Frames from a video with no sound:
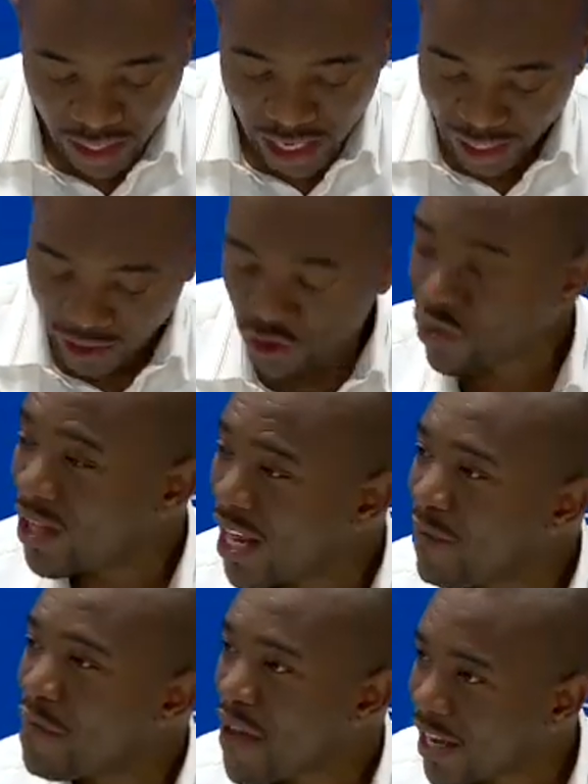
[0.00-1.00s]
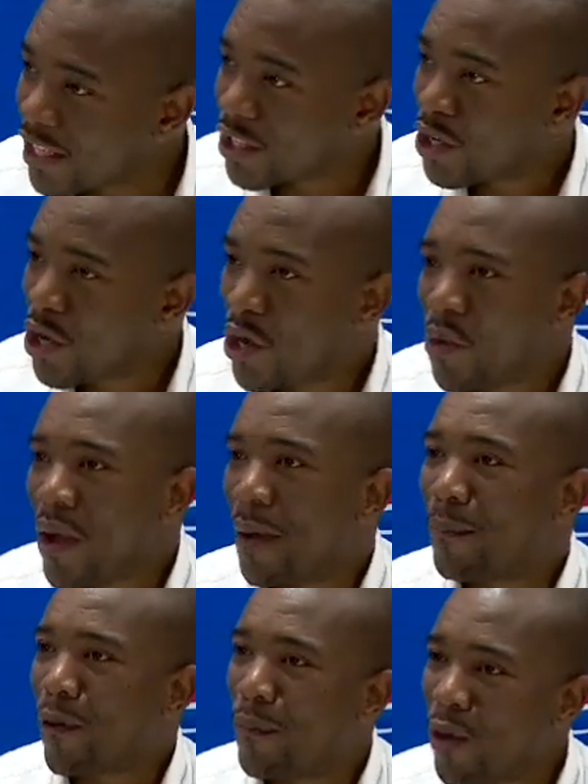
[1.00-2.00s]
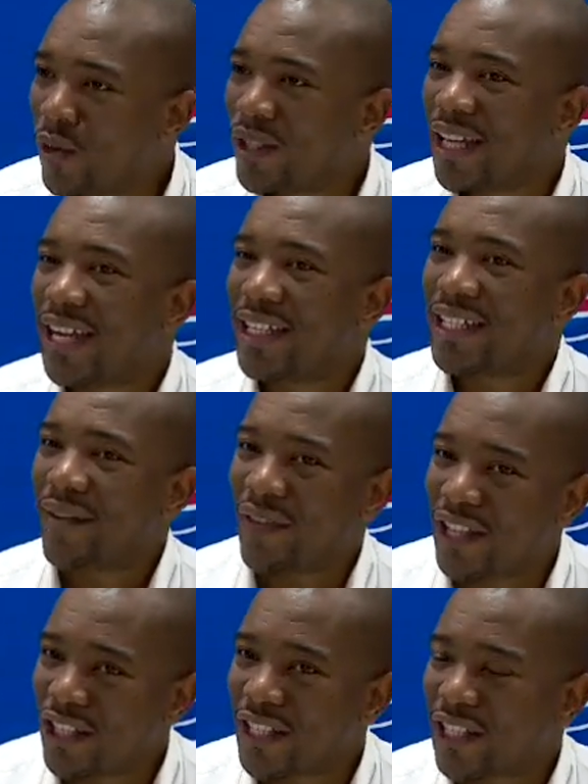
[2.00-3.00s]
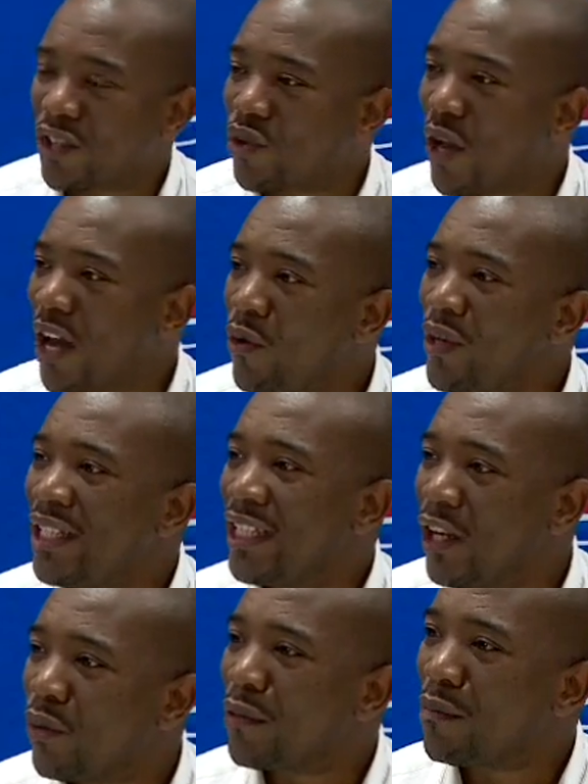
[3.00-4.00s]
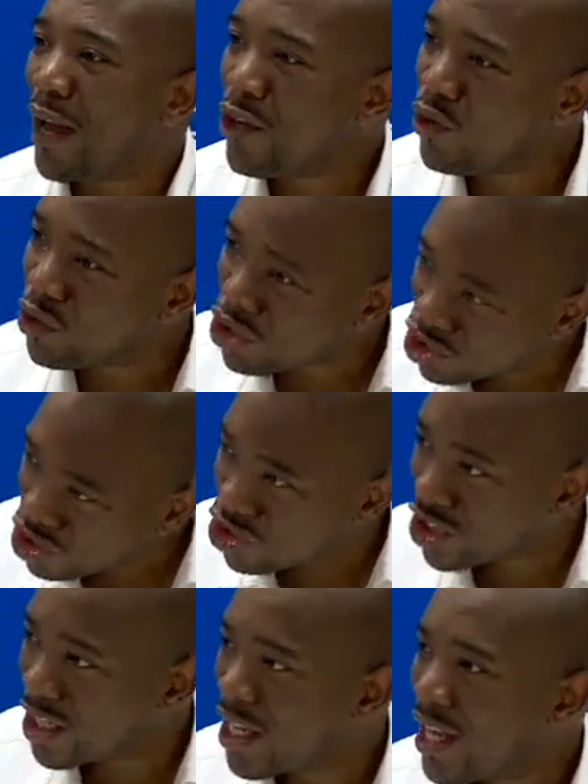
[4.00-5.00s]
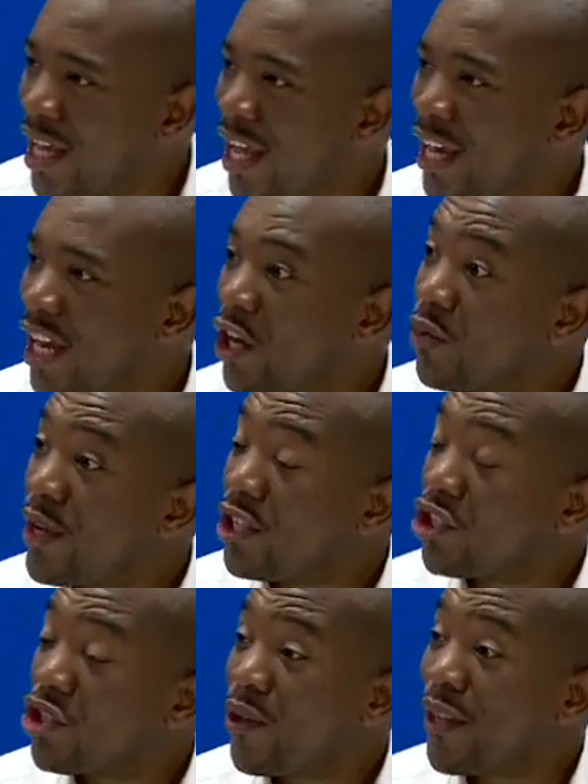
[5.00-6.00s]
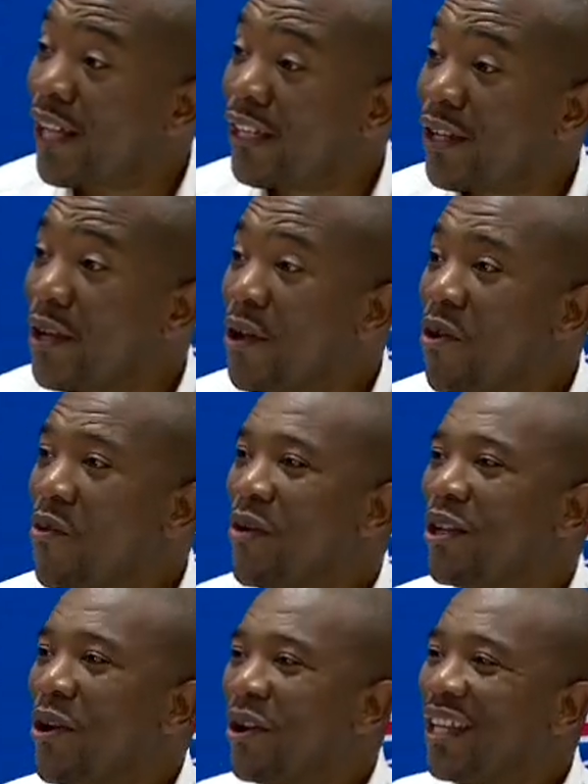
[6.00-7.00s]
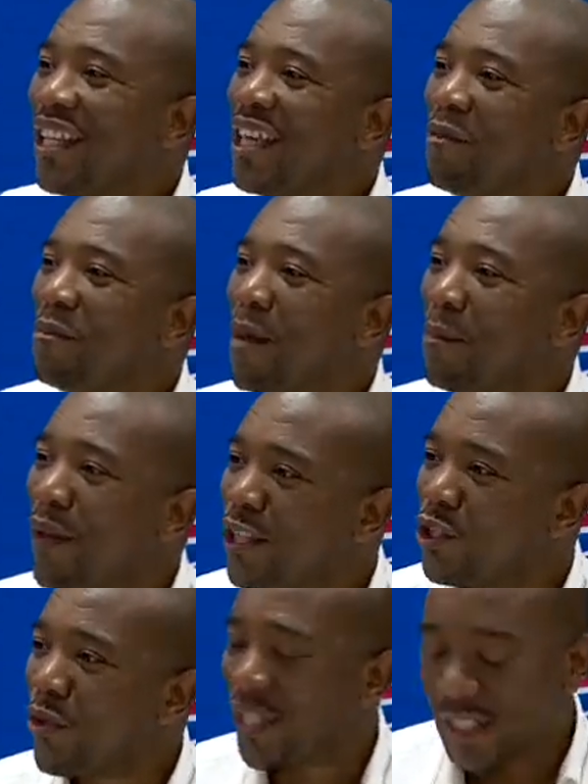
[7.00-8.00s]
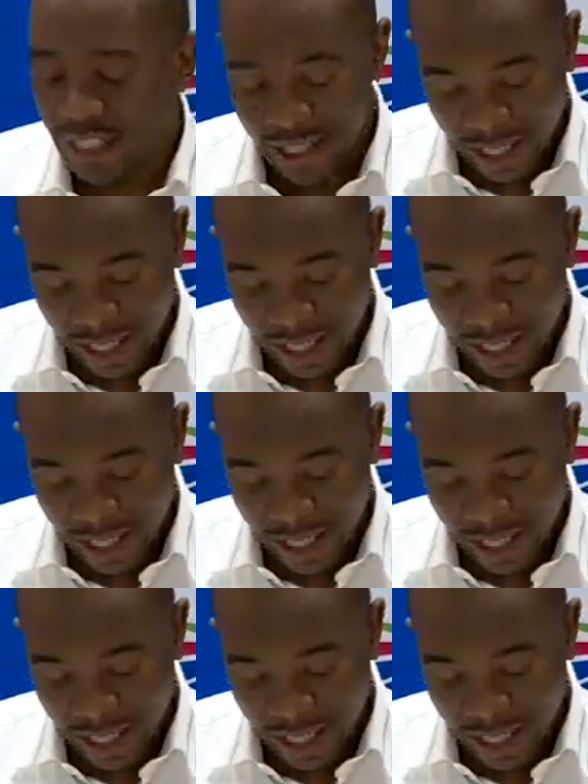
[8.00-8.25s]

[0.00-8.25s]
And as to that effect, we are proposing interventions as to how we deal with malnutrition and how do we ensure that we don't keep perpetuating the